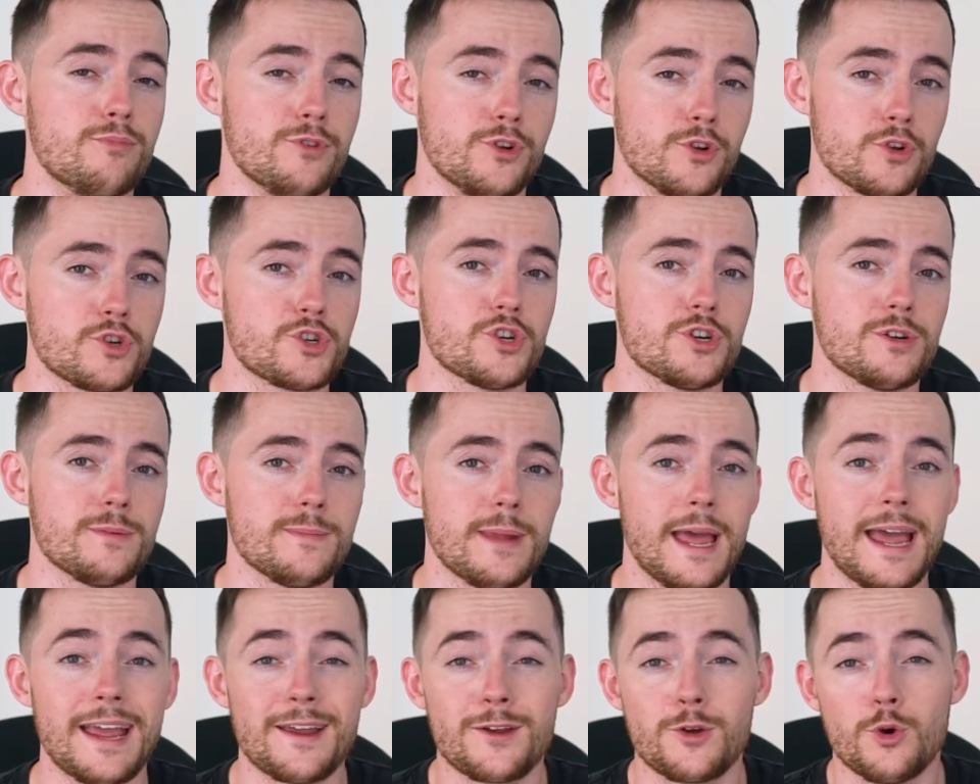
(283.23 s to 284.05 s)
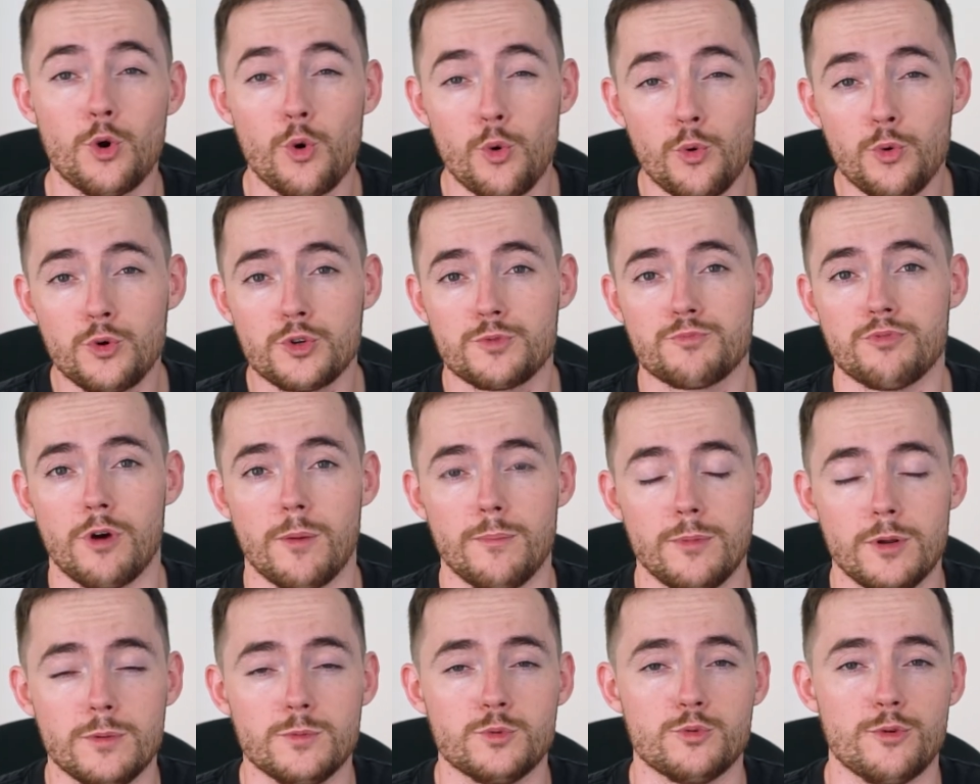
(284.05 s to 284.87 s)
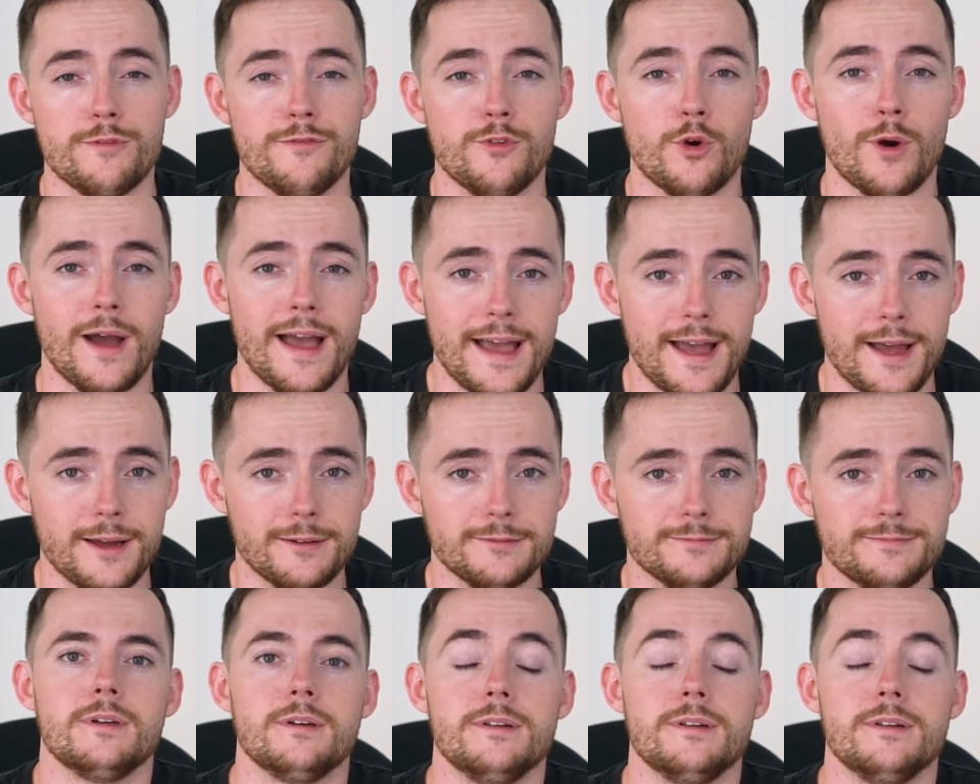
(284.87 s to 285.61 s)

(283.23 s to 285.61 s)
production and cause problems with your hair.